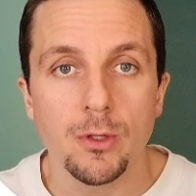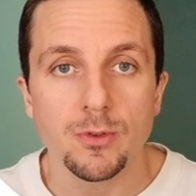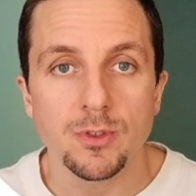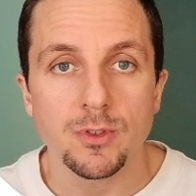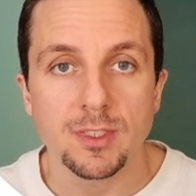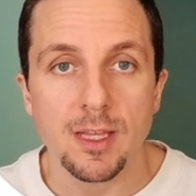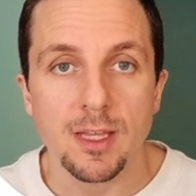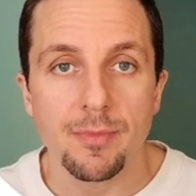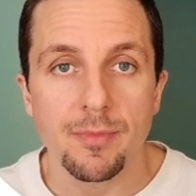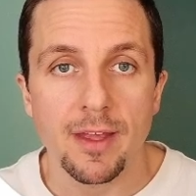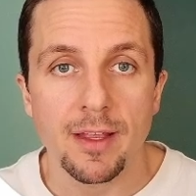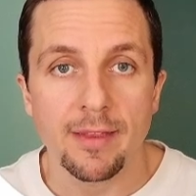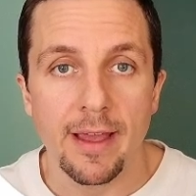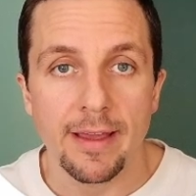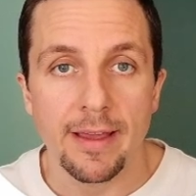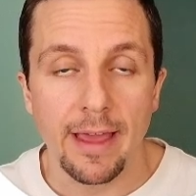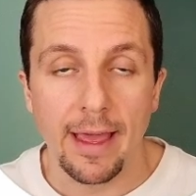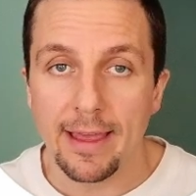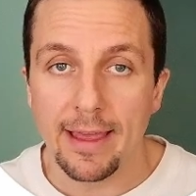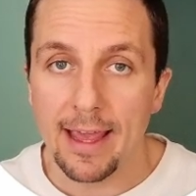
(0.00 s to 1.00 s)
something
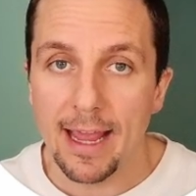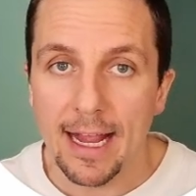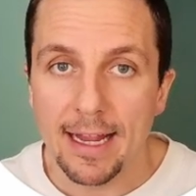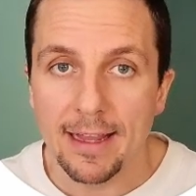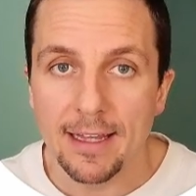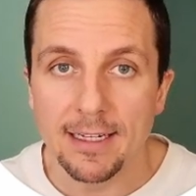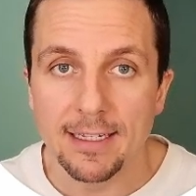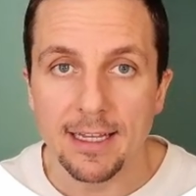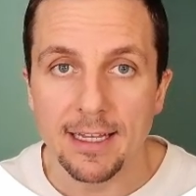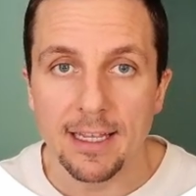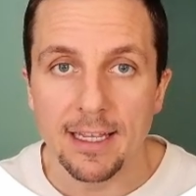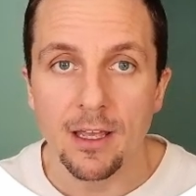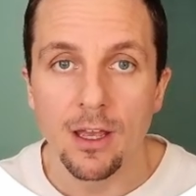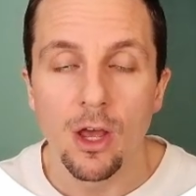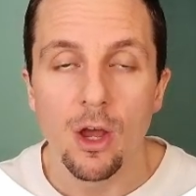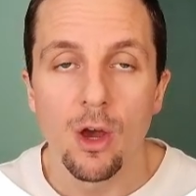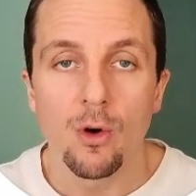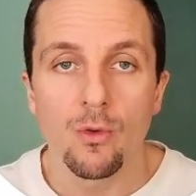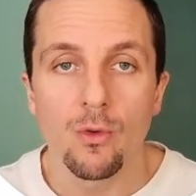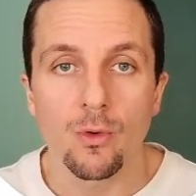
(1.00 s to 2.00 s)
like Calendly
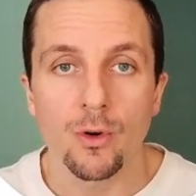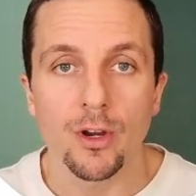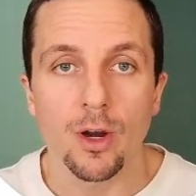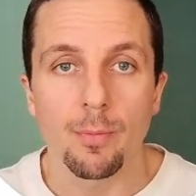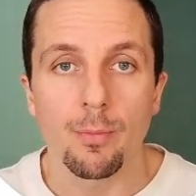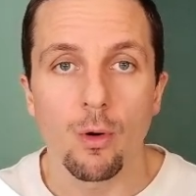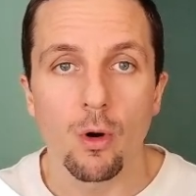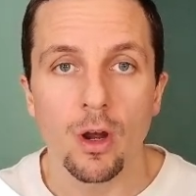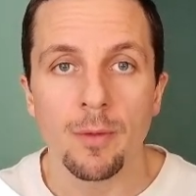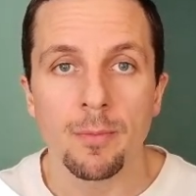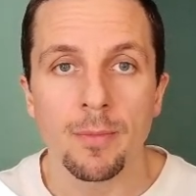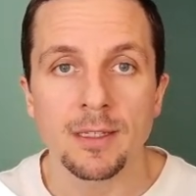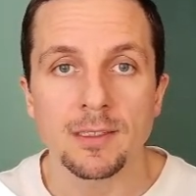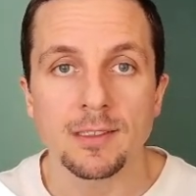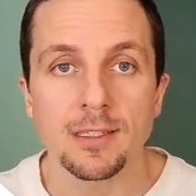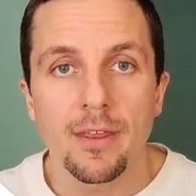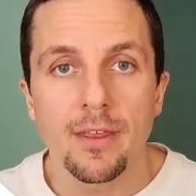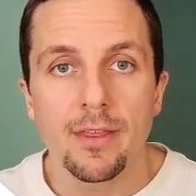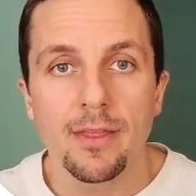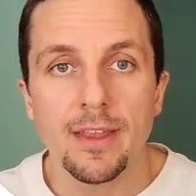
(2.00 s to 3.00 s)
for your appointments,
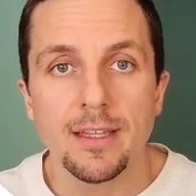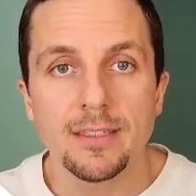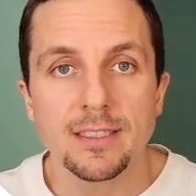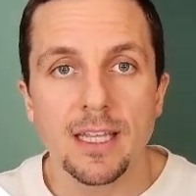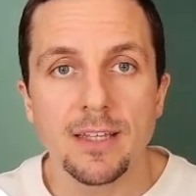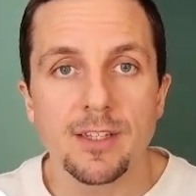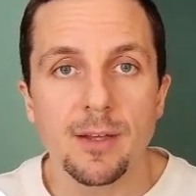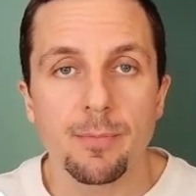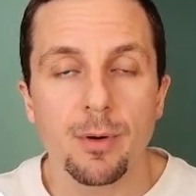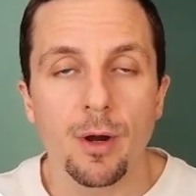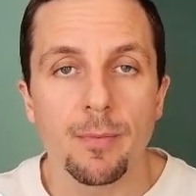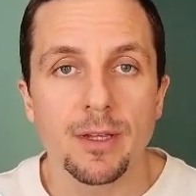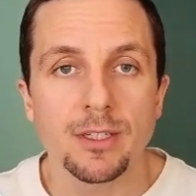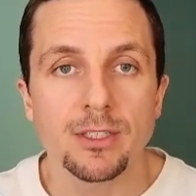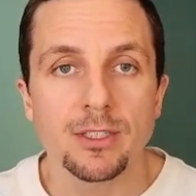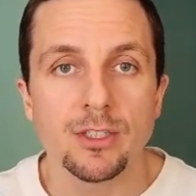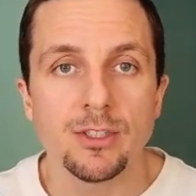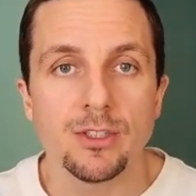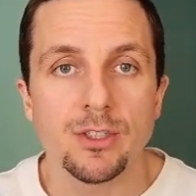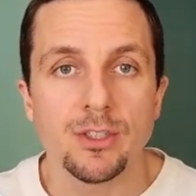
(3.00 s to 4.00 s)
this gives it
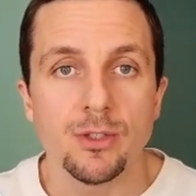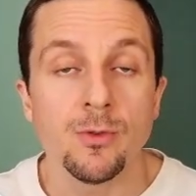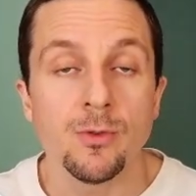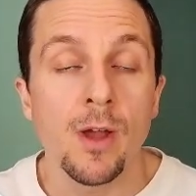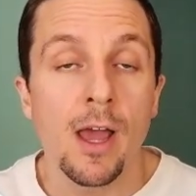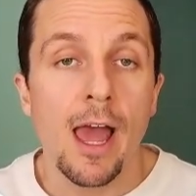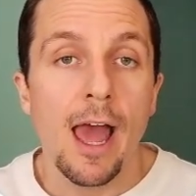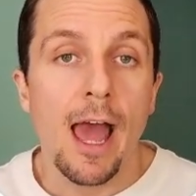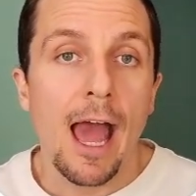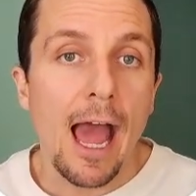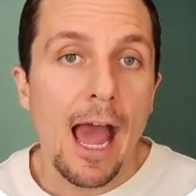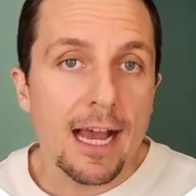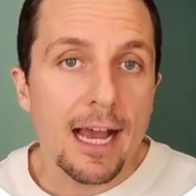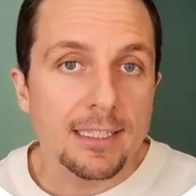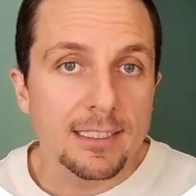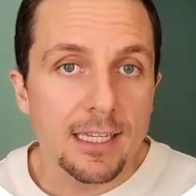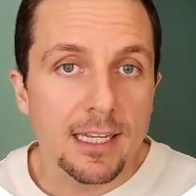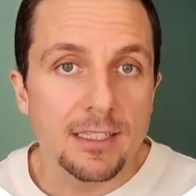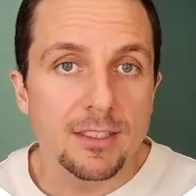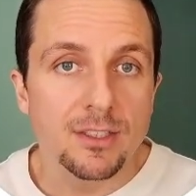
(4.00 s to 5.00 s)
permission to
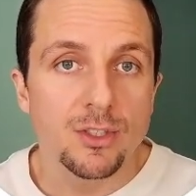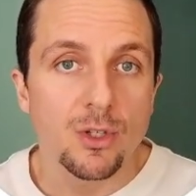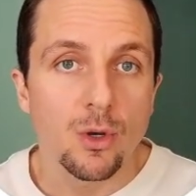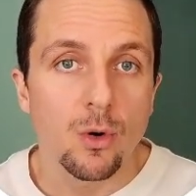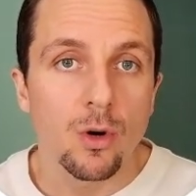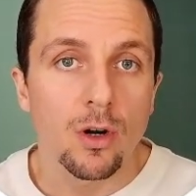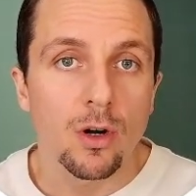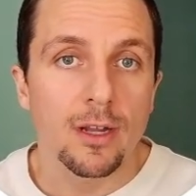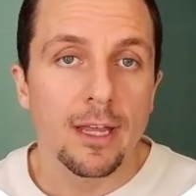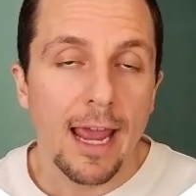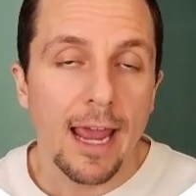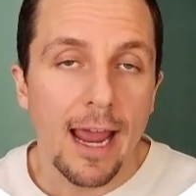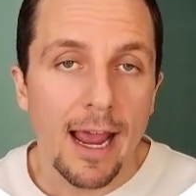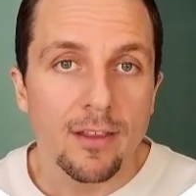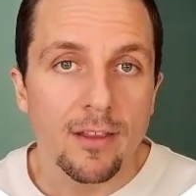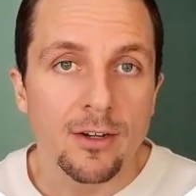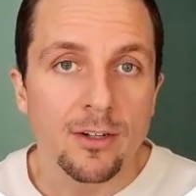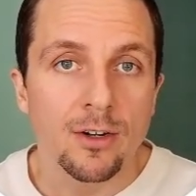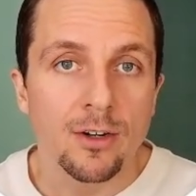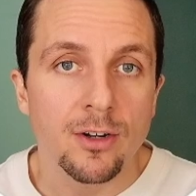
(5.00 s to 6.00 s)
access your
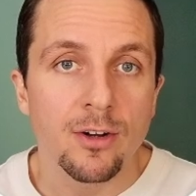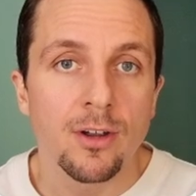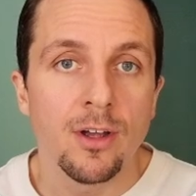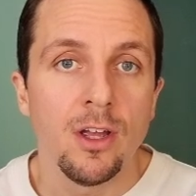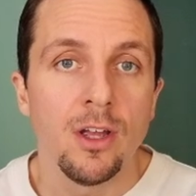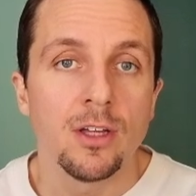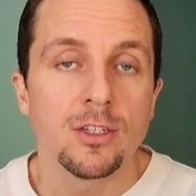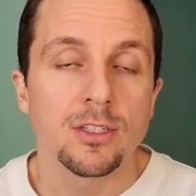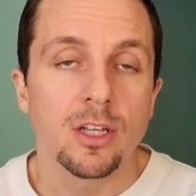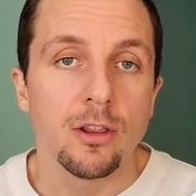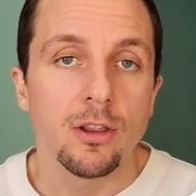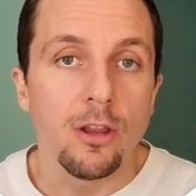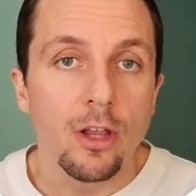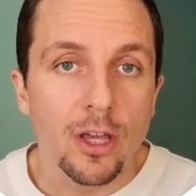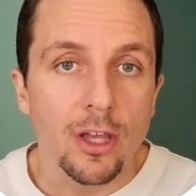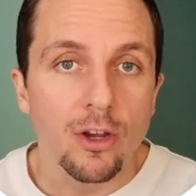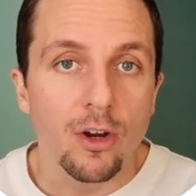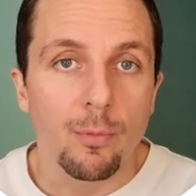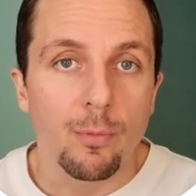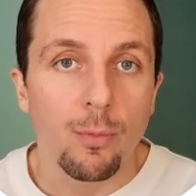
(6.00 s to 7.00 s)
calendar, to look
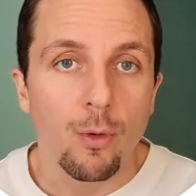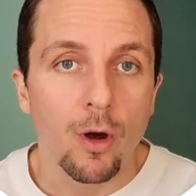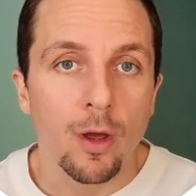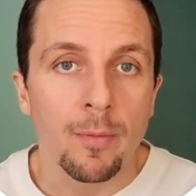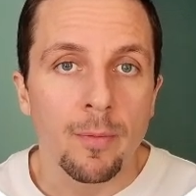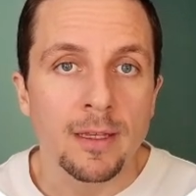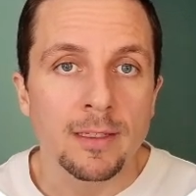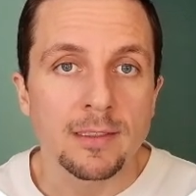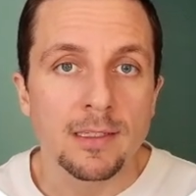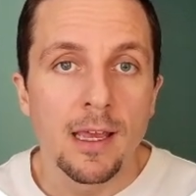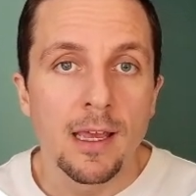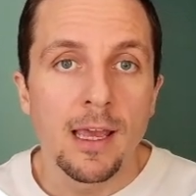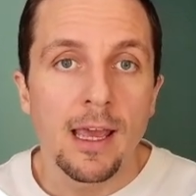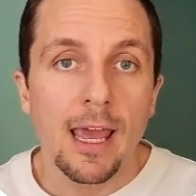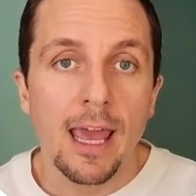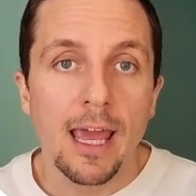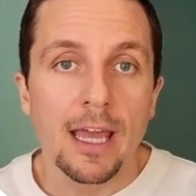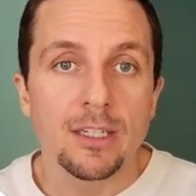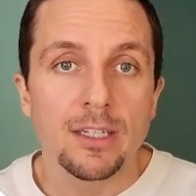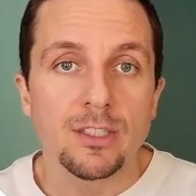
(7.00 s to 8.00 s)
at your appointments,
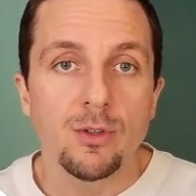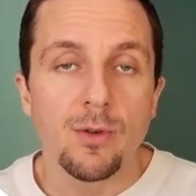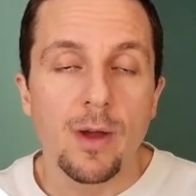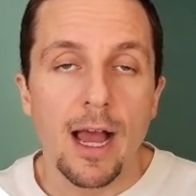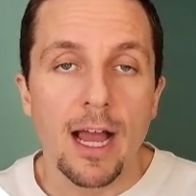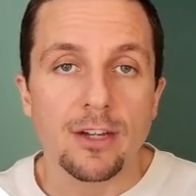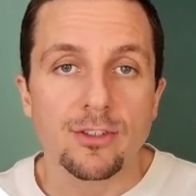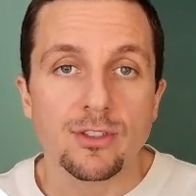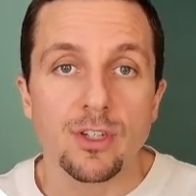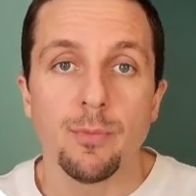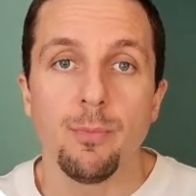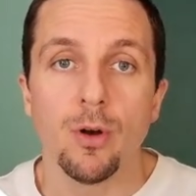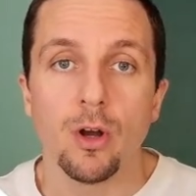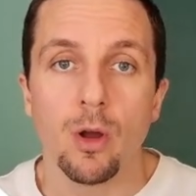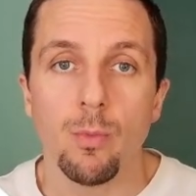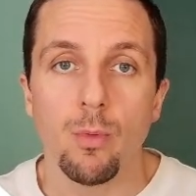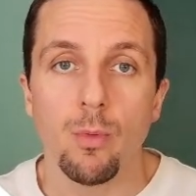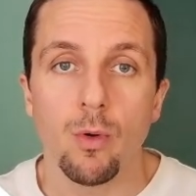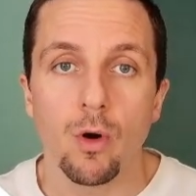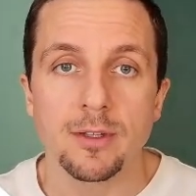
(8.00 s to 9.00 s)
and to actually book
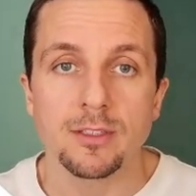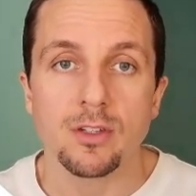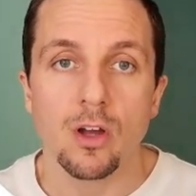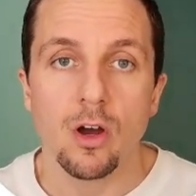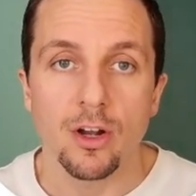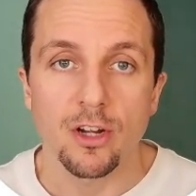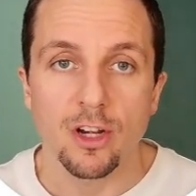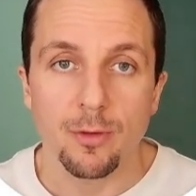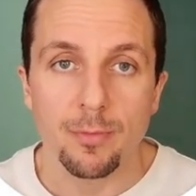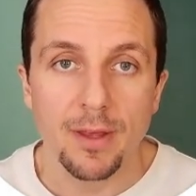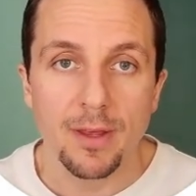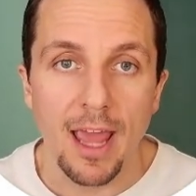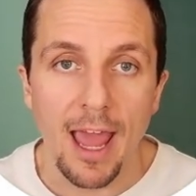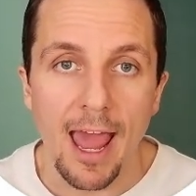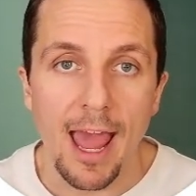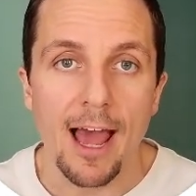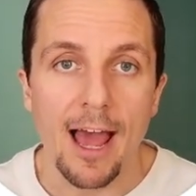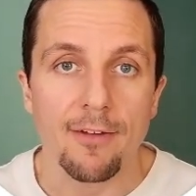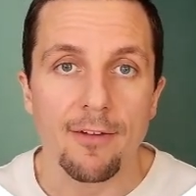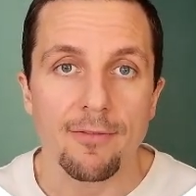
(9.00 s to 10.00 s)
appointments on your
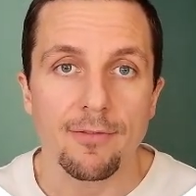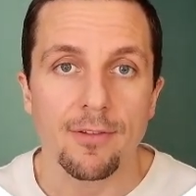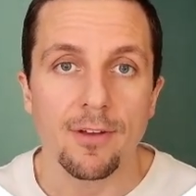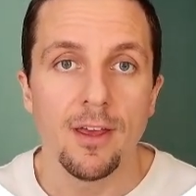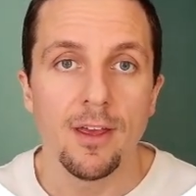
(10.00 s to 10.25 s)
behalf.